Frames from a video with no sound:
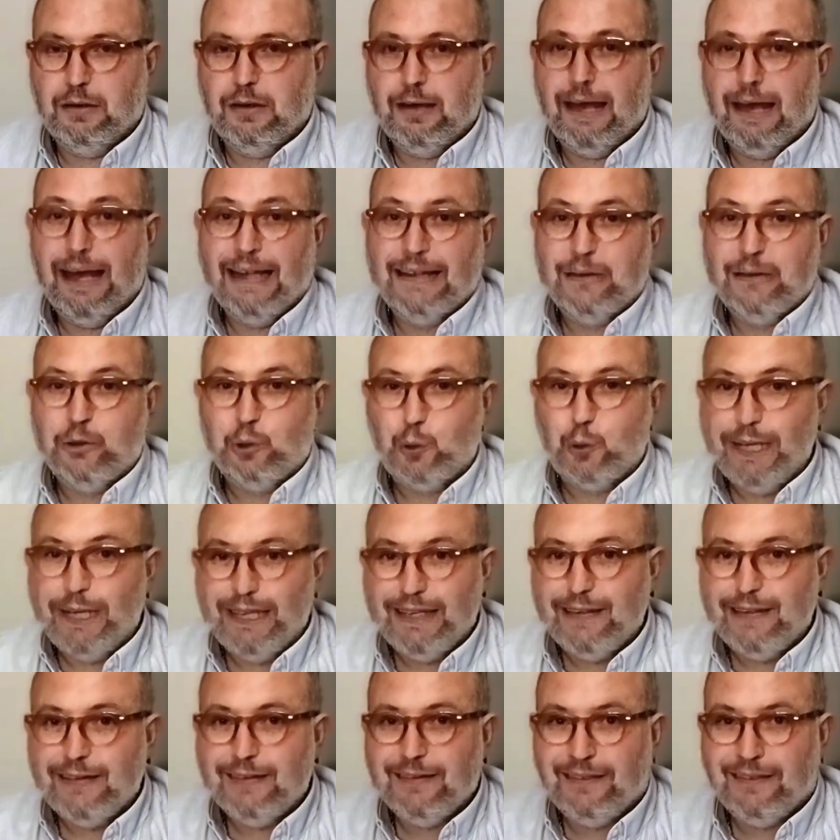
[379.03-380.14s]
and doing
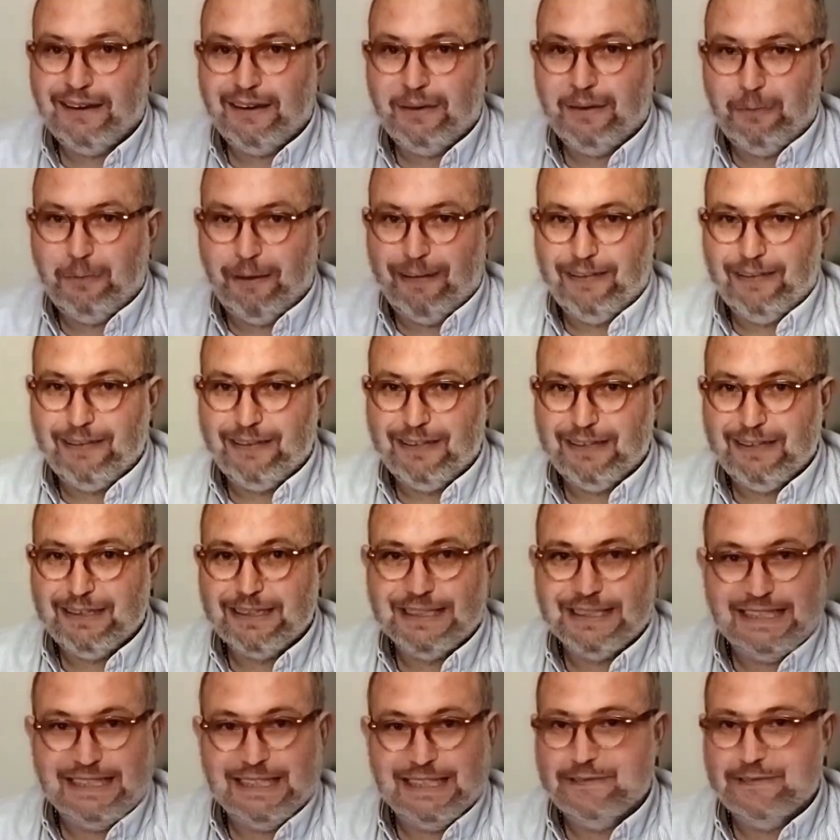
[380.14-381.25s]
their maintenance
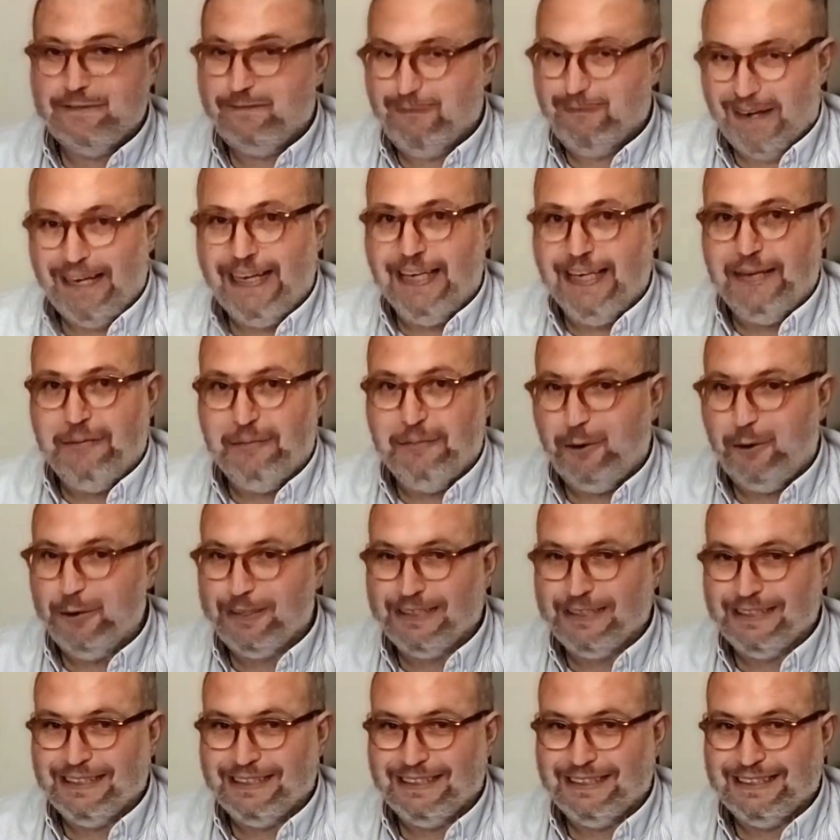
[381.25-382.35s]
is very
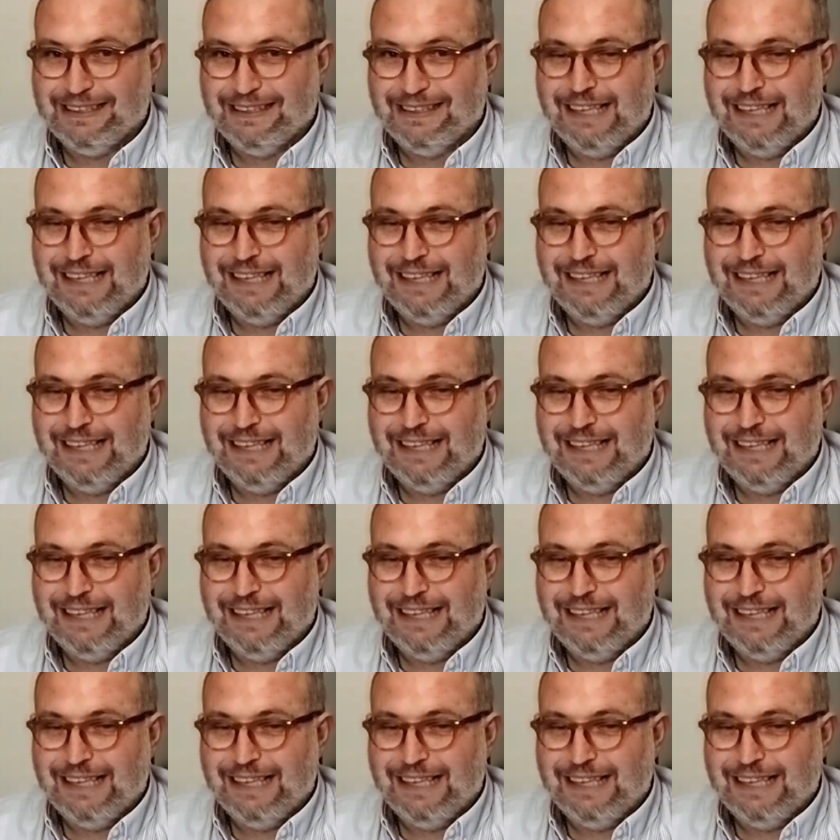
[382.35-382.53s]
important.